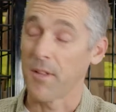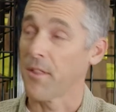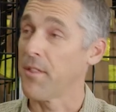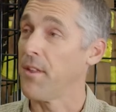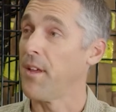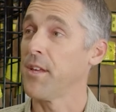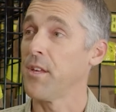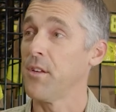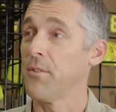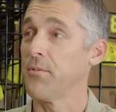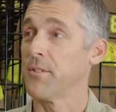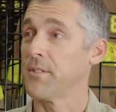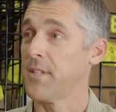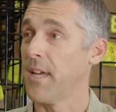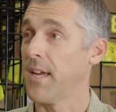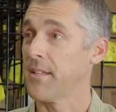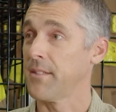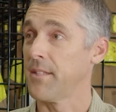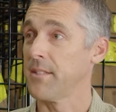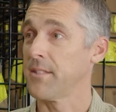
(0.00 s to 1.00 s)
to thank you for
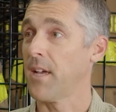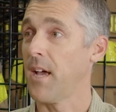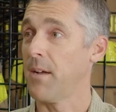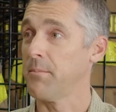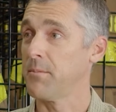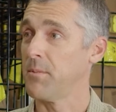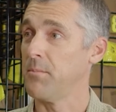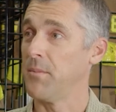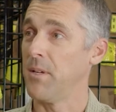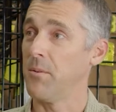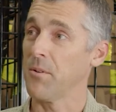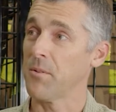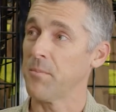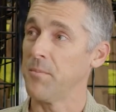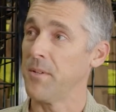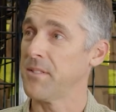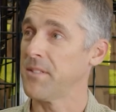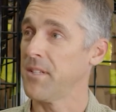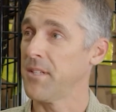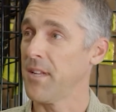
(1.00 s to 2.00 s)
taking the time to meet with
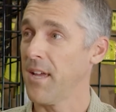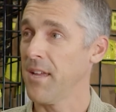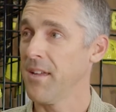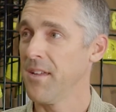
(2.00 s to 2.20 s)
me today.